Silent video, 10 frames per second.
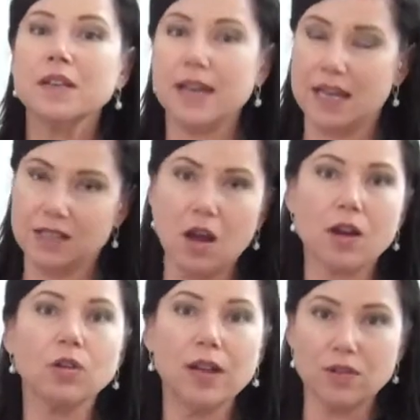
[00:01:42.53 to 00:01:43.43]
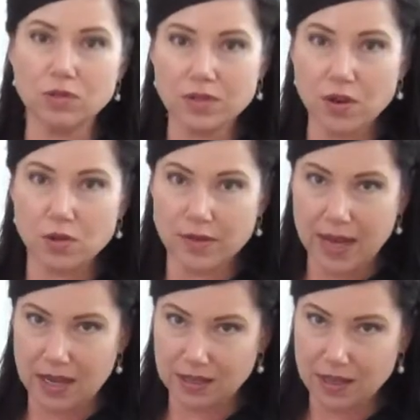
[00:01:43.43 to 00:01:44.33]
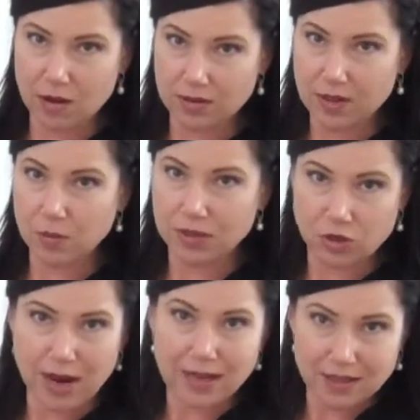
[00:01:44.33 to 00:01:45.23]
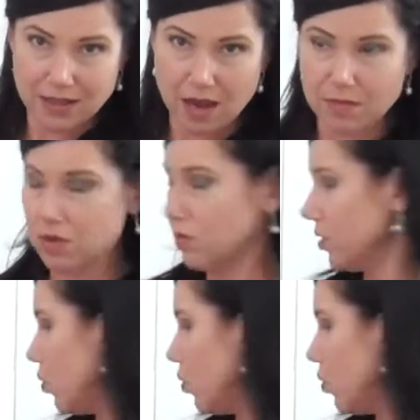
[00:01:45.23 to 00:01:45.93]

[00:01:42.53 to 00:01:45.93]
the hair cycle, and also the hair cell. So we take the chemicals